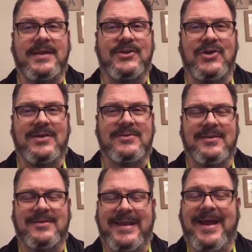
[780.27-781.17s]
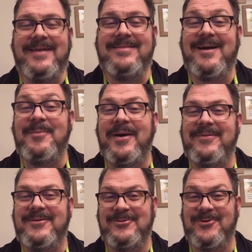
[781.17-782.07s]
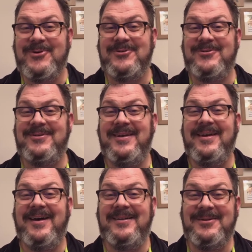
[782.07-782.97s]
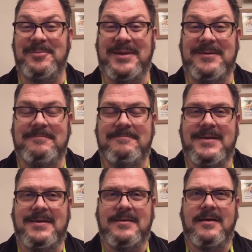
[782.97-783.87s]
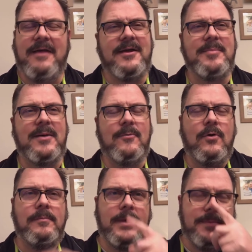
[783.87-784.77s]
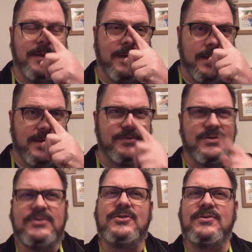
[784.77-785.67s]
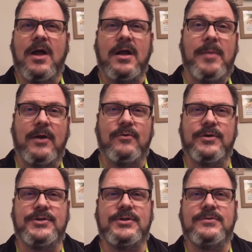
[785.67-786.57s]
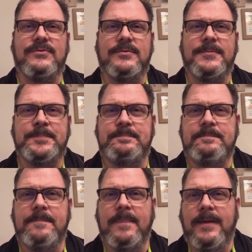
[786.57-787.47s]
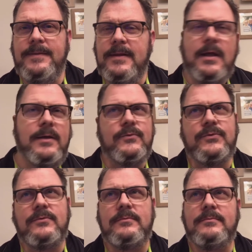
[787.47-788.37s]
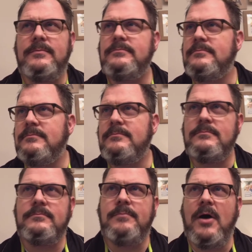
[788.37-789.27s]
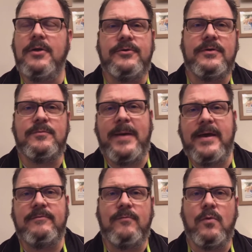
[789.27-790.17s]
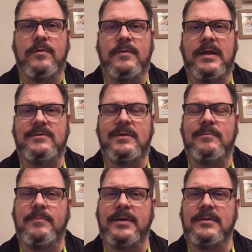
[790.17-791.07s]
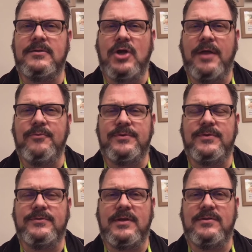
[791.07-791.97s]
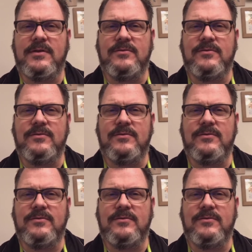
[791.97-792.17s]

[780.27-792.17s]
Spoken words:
chasteneth. And I thought about this verse a little bit. I thought about, well, maybe, is this just talking about Christians? And then I was pondering this back and forth, and I said, but John 3:16 says,